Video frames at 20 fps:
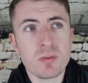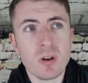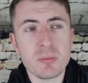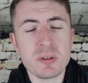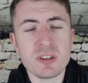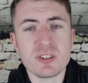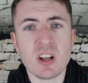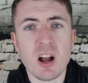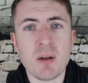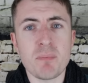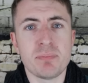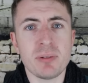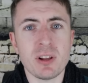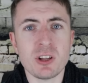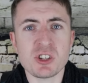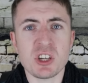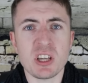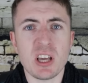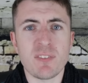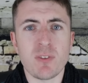probably start
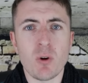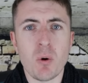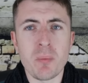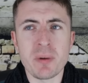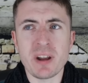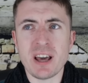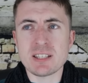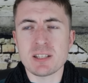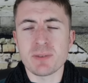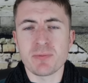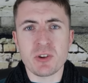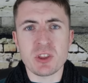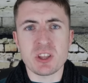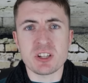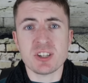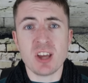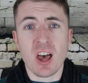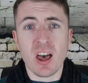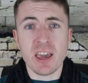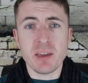blushing if a woman asked him for the
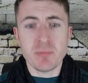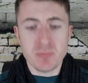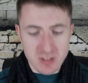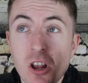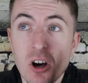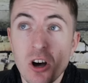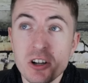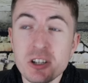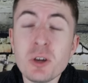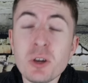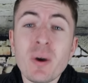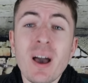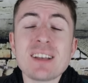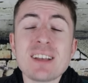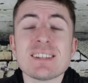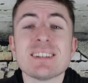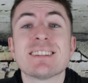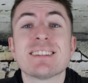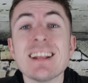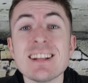time. Look,
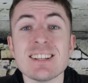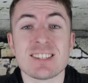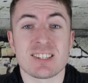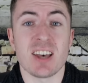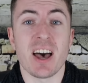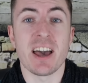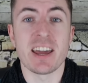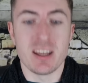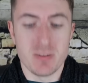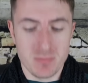Newcastle didn't sign